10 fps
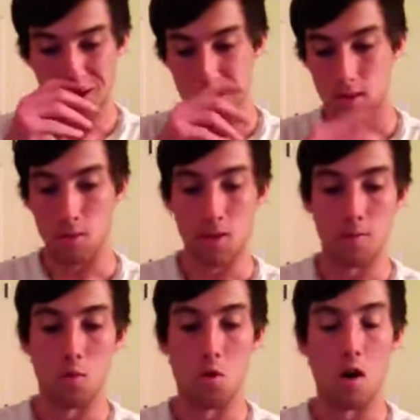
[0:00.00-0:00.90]
some of the
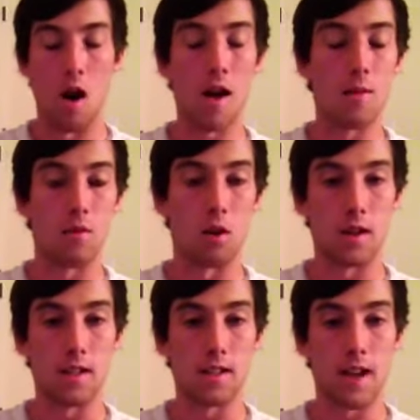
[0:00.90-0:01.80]
more higher
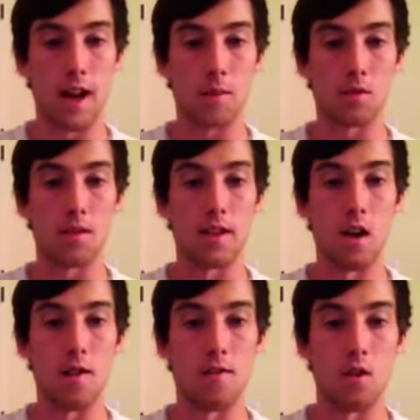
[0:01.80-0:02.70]
priced apps on the
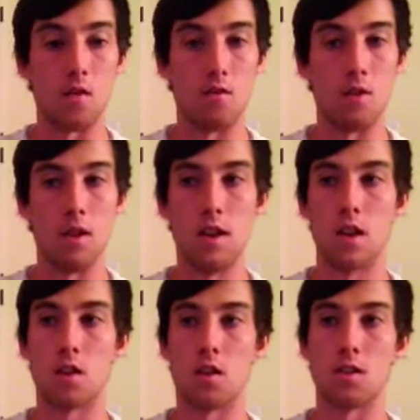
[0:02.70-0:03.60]
iPhone
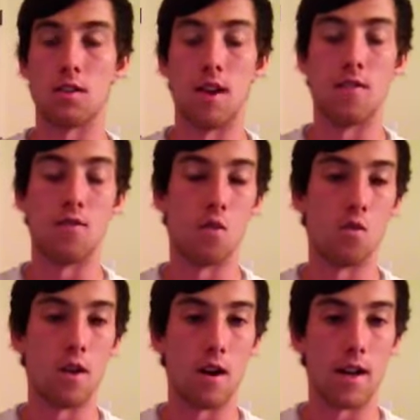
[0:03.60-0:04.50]
cost around
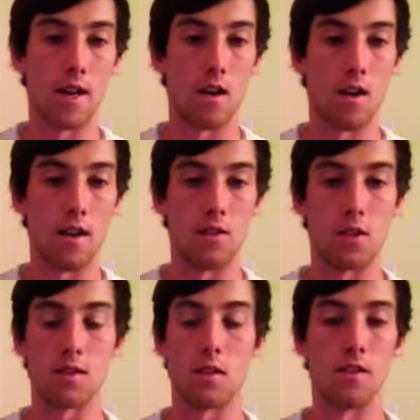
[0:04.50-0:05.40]
$4.99,
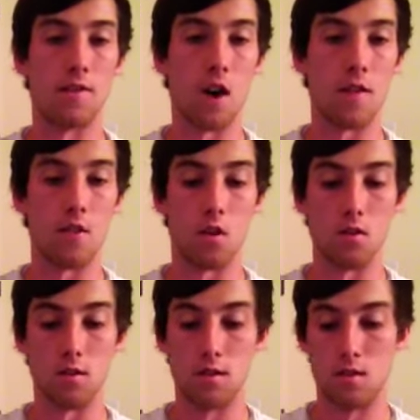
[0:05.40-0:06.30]
just under
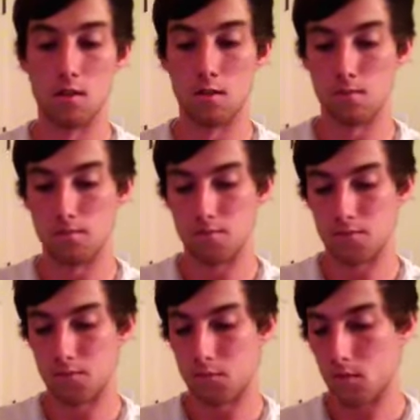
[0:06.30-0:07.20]
$5.
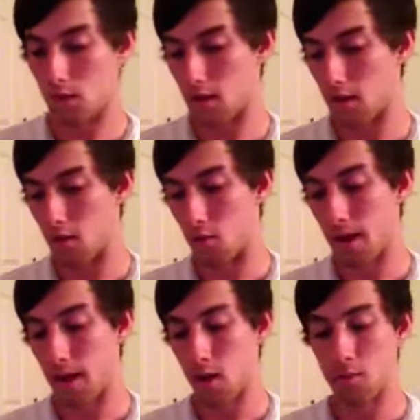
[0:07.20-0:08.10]
When
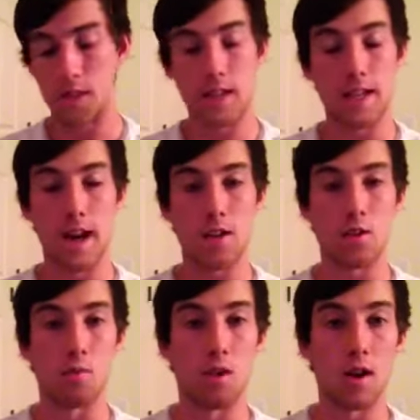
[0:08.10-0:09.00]
it comes to the
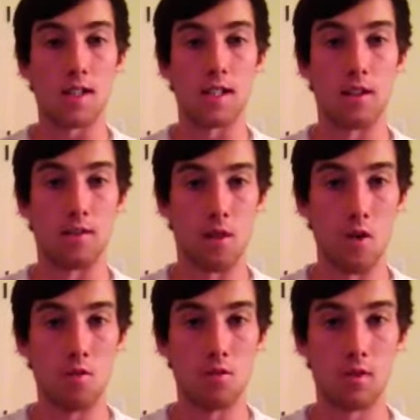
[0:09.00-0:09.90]
actual pricing of the
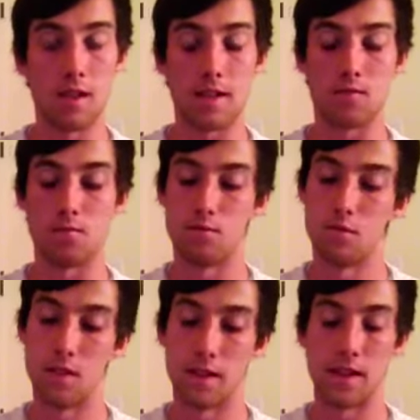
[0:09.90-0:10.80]
phones, they're
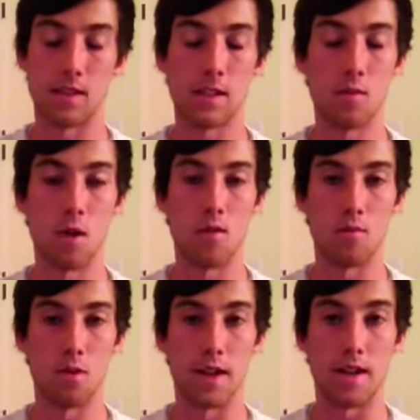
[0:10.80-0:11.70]
still both
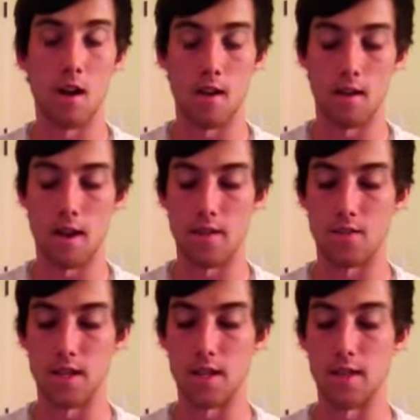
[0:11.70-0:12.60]
pretty
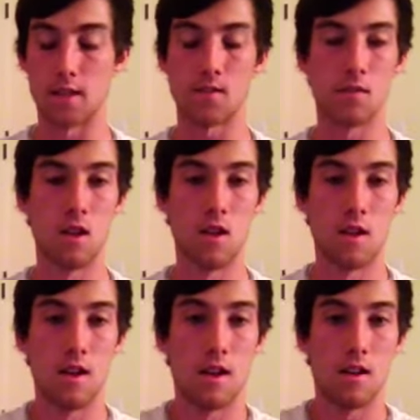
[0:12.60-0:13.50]
hefty, and
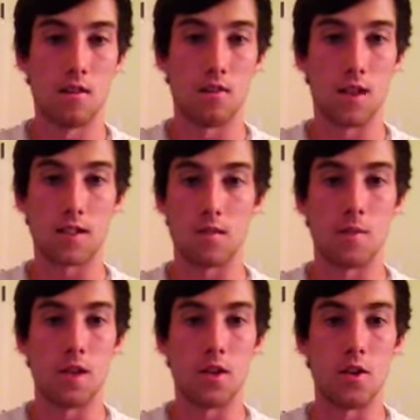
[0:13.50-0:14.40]
that's
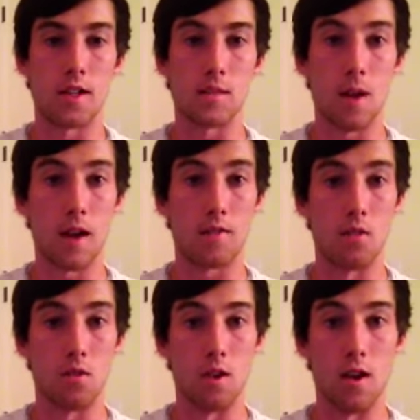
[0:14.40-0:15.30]
something you'd expect
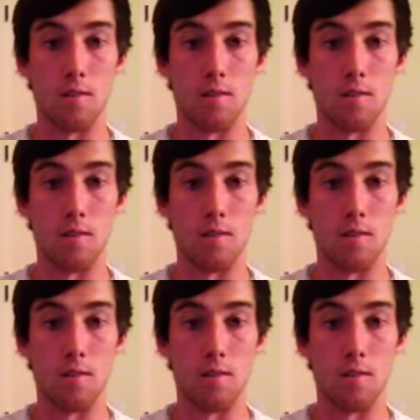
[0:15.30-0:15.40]
for